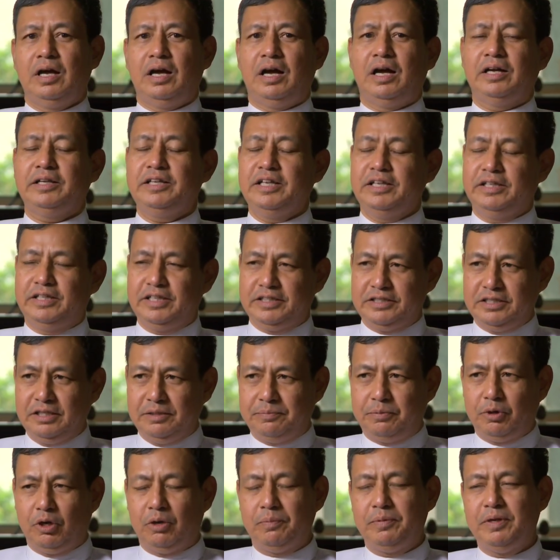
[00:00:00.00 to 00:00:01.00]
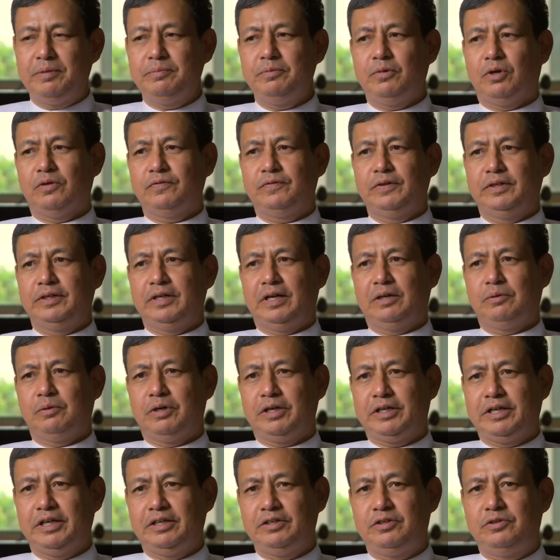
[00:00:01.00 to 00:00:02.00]
I think that's a problem of uh,
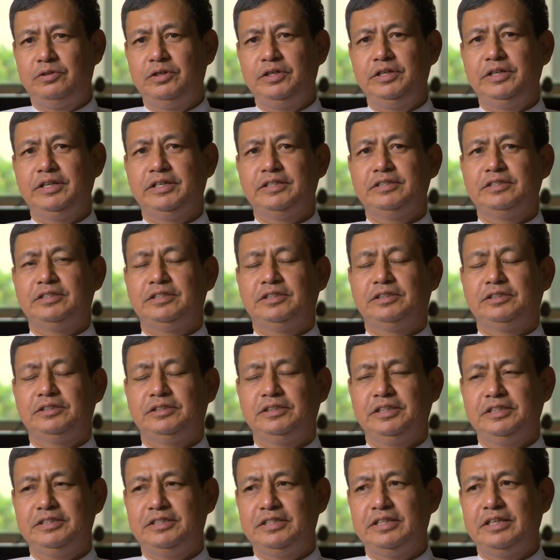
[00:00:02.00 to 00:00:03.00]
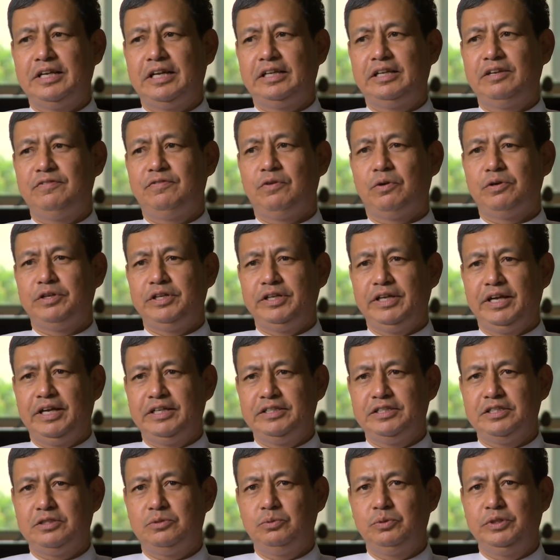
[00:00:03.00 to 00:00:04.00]
our country in the since
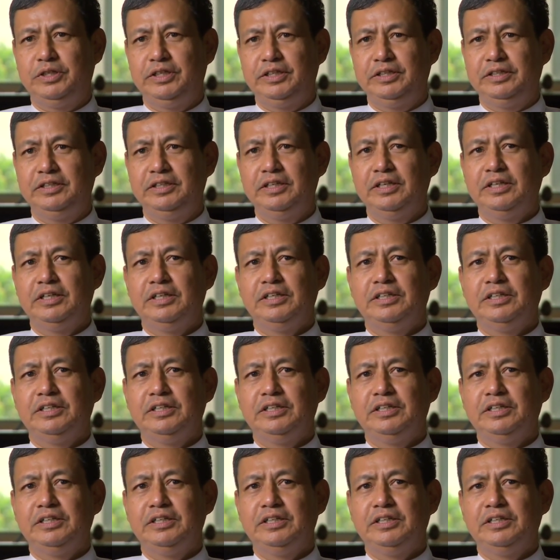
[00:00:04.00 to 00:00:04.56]
1948 we